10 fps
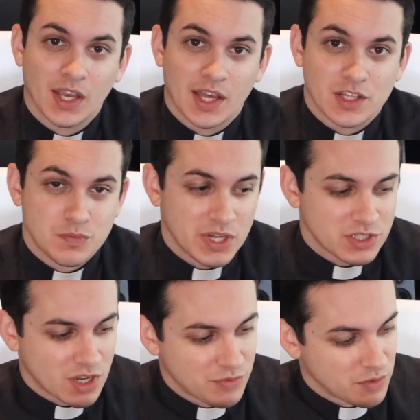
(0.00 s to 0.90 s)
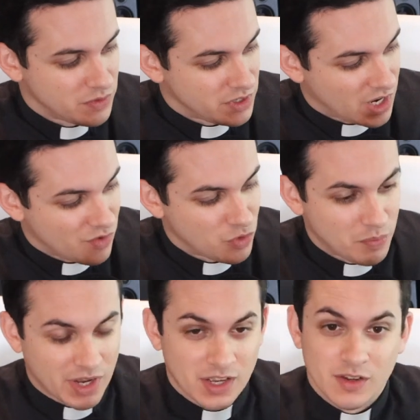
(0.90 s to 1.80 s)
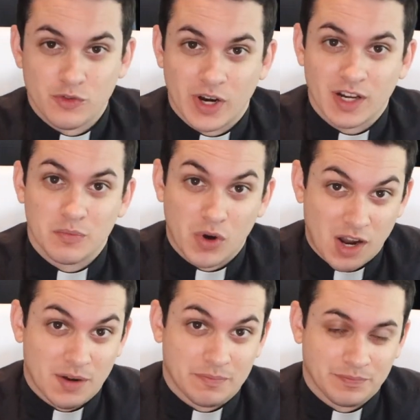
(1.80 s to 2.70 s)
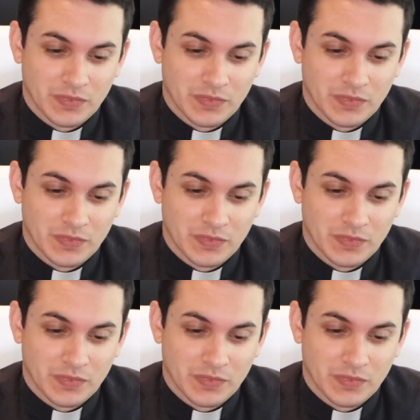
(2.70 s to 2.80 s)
And it's based off of the novel by Frank Baum.